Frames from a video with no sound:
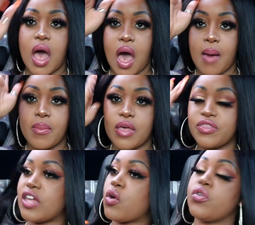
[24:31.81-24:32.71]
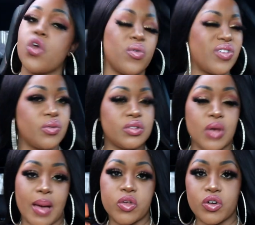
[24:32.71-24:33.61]
Um, they don't know you,
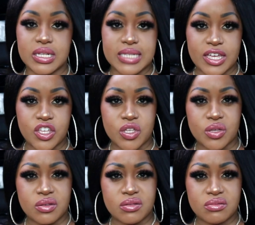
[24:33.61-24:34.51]
so I'm not gonna take you.